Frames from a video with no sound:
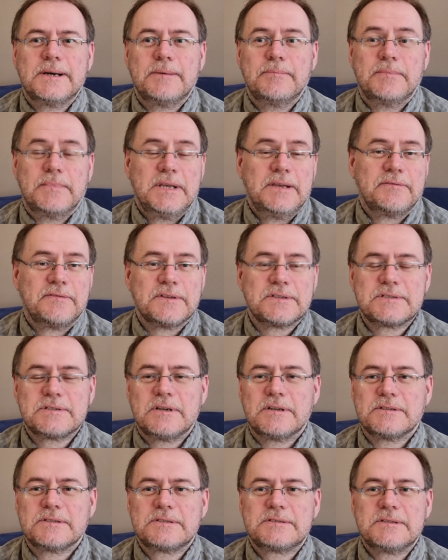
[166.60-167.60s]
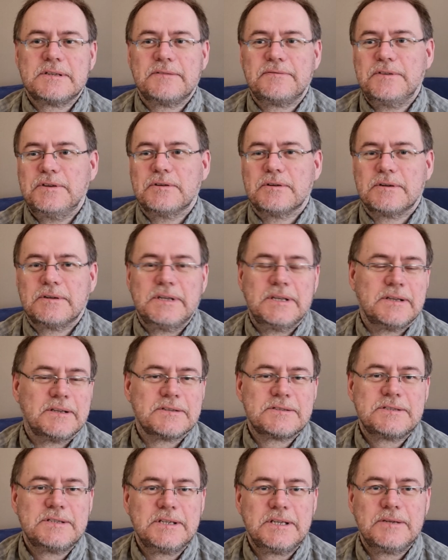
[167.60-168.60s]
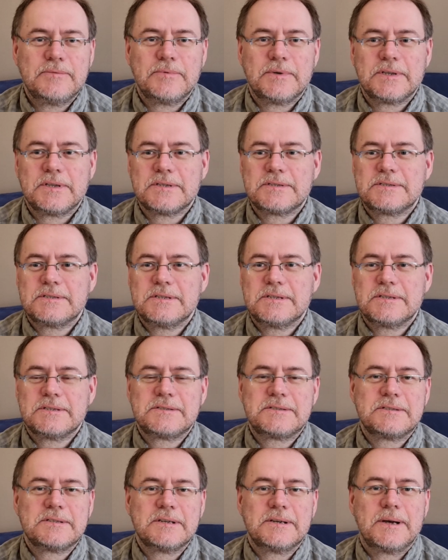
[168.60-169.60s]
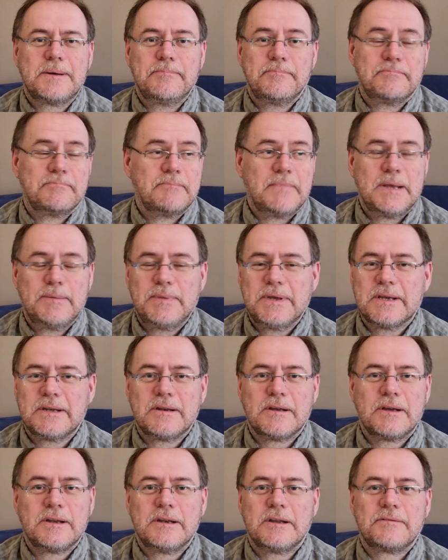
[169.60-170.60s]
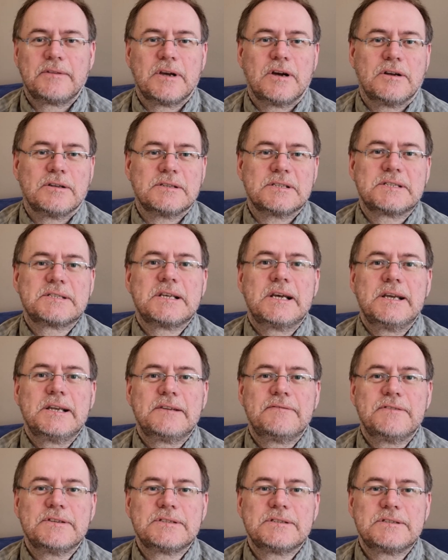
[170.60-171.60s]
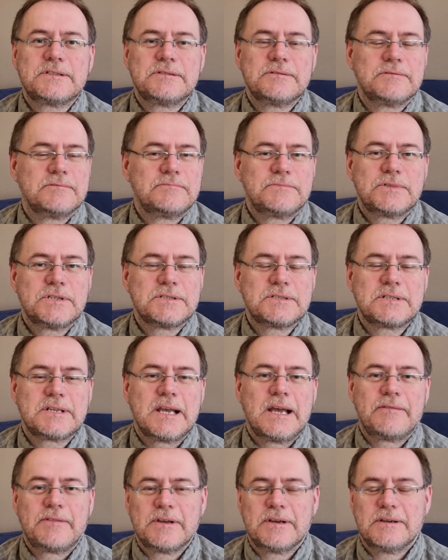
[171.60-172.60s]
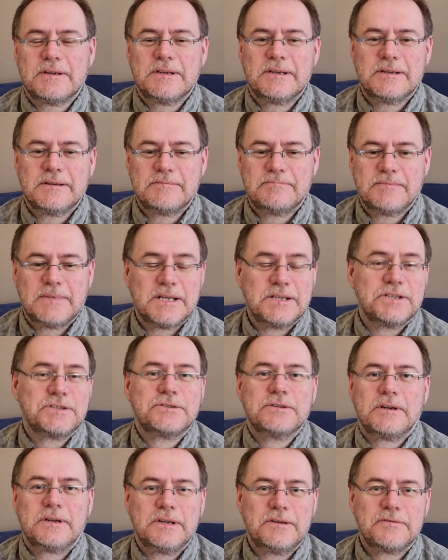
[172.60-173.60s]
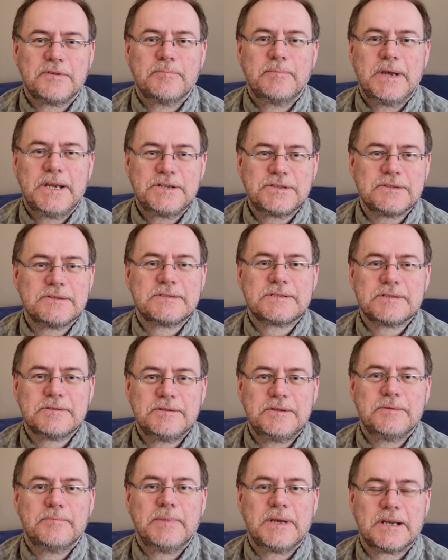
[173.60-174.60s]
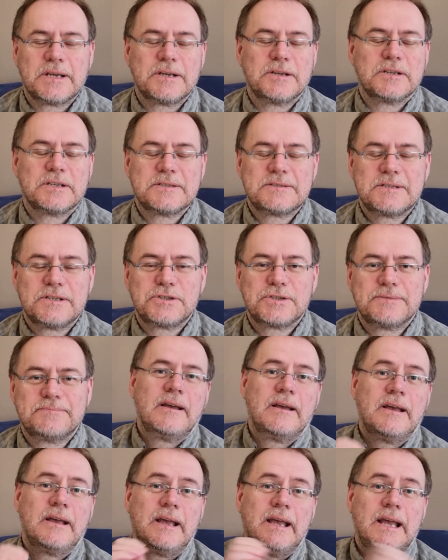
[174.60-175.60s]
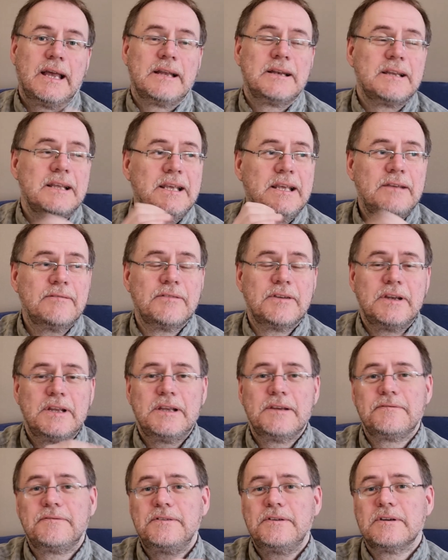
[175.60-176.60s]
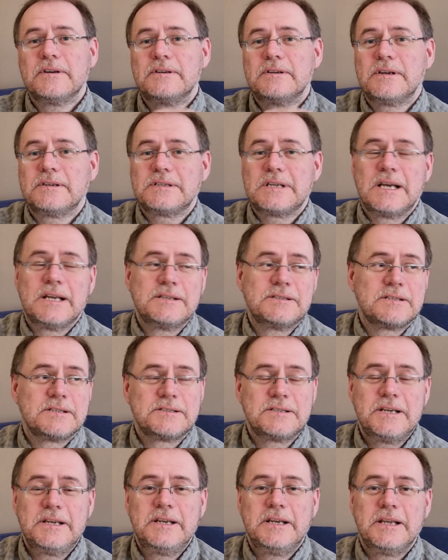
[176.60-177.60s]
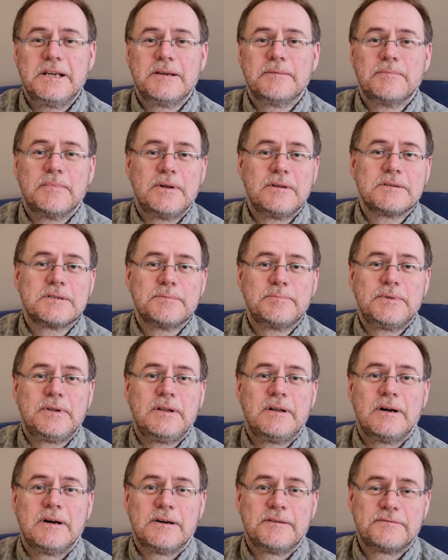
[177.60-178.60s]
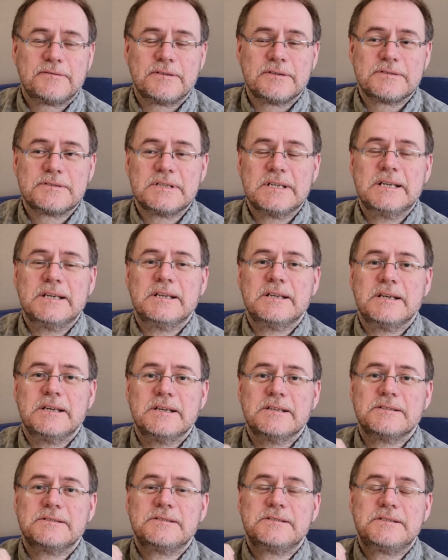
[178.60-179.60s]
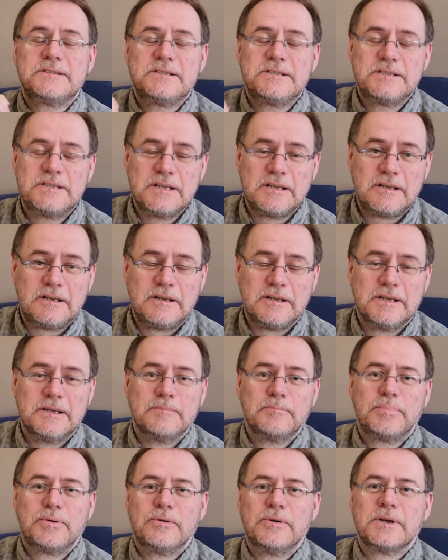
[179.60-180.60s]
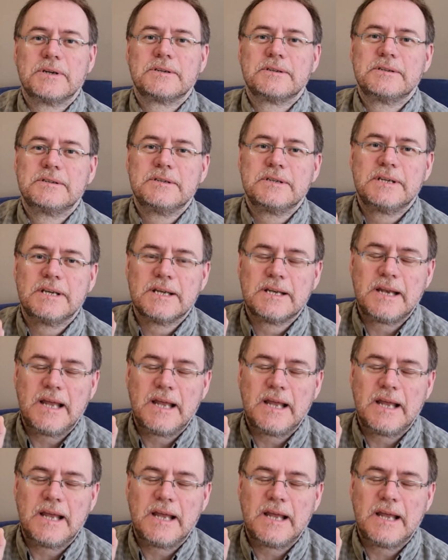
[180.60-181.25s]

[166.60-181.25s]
if you're in the city where this is, maybe another on-site visit to just gather in additional information so you make a good decision. And even if you're not entertaining multiple offers, it is still important to get